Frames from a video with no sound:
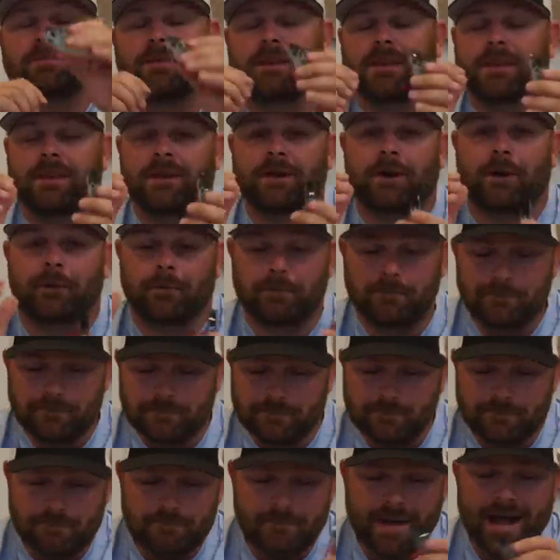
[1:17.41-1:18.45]
You know,
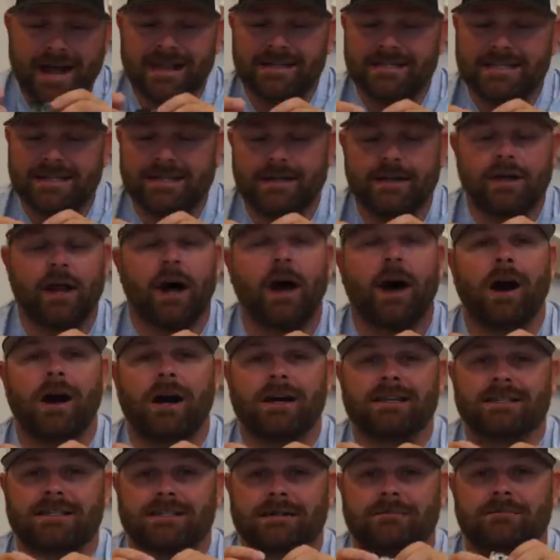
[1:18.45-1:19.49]
Matt did an
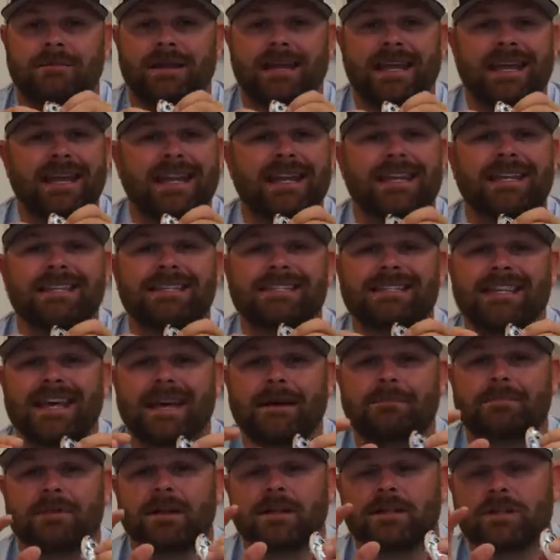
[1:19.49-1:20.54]
awesome
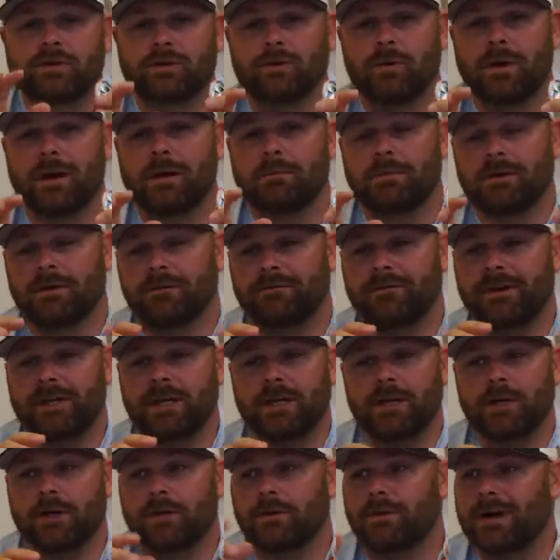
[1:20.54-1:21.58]
in-depth square bill
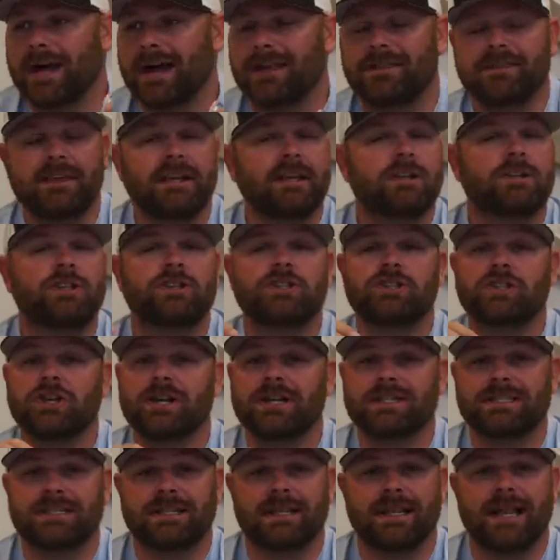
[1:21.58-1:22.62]
video, I think
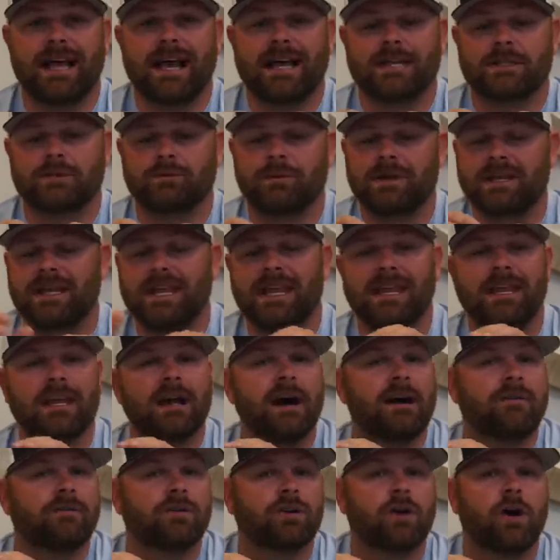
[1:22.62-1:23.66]
just last week. He
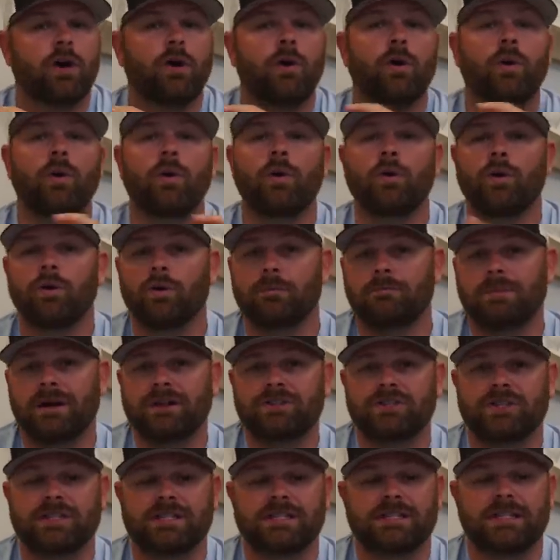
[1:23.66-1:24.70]
covered a whole
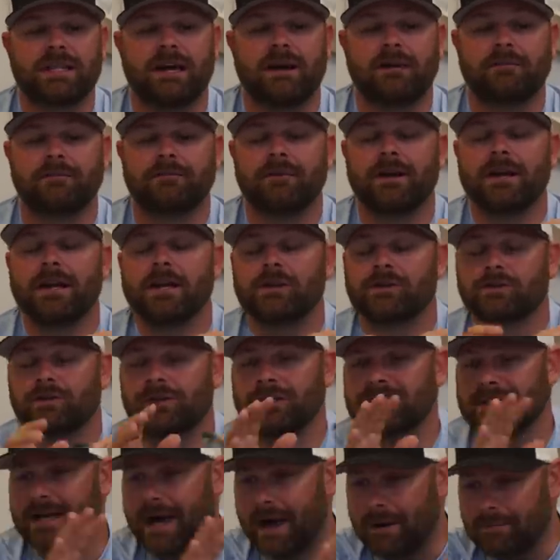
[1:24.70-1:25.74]
bunch of stuff. So
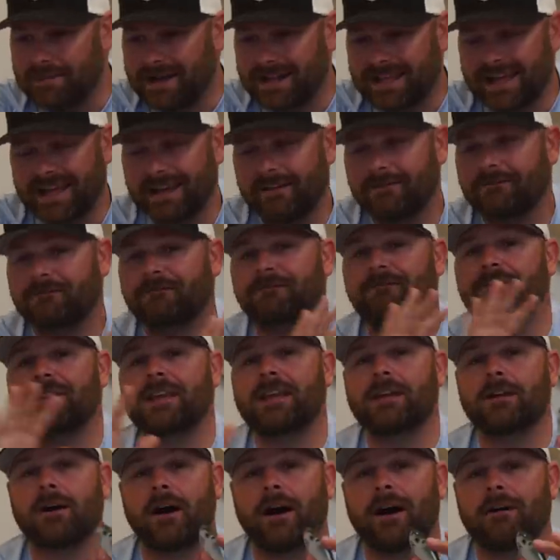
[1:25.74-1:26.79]
I'm gonna kind of
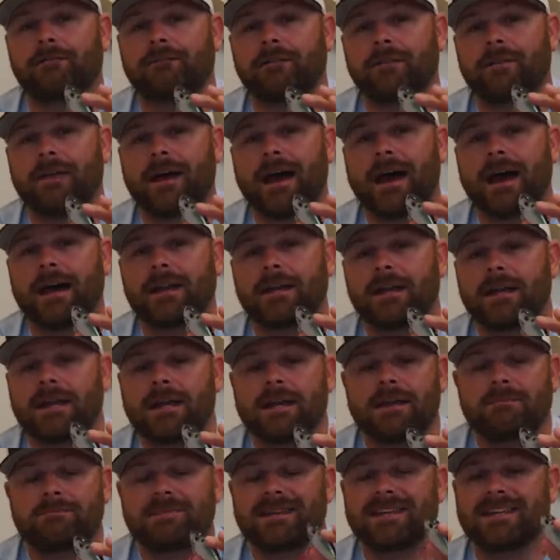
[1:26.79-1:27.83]
feed off of that
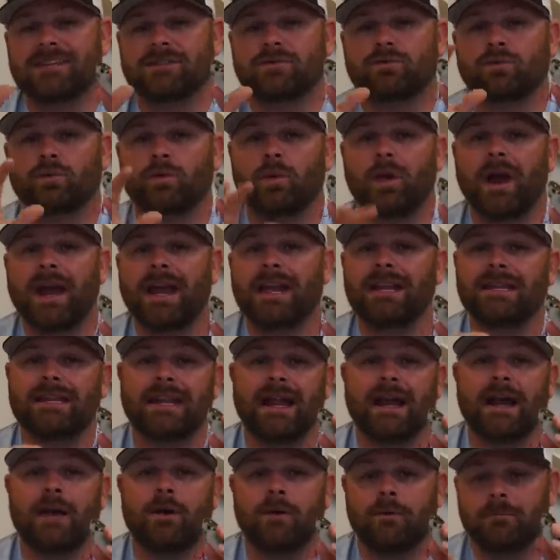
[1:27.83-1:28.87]
because right
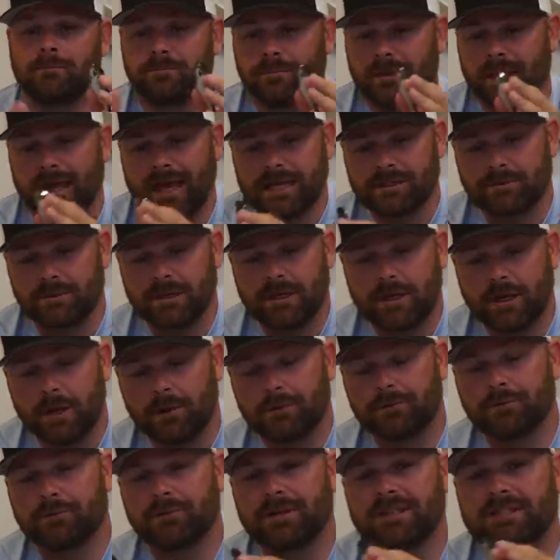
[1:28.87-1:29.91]
now, as we
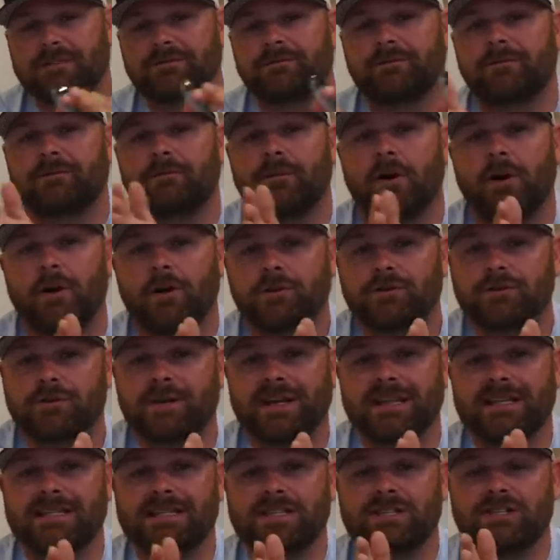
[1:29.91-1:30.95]
go through this fall
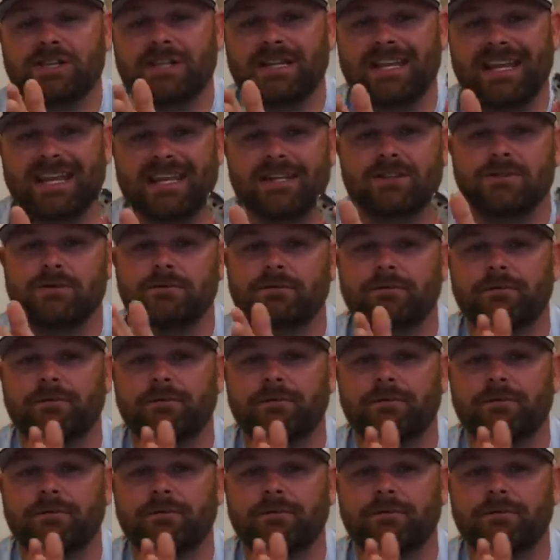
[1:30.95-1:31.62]
transition into